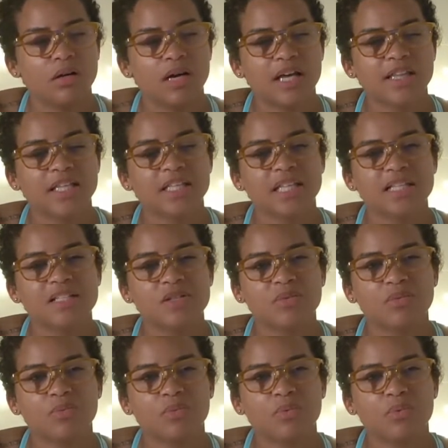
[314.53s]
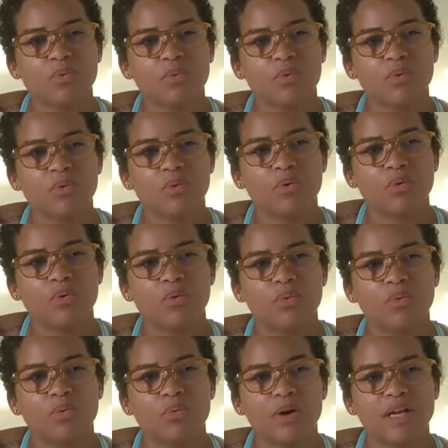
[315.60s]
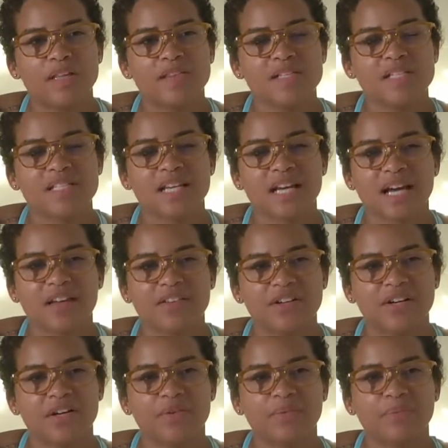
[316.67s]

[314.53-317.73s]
I think they said, we're in this together.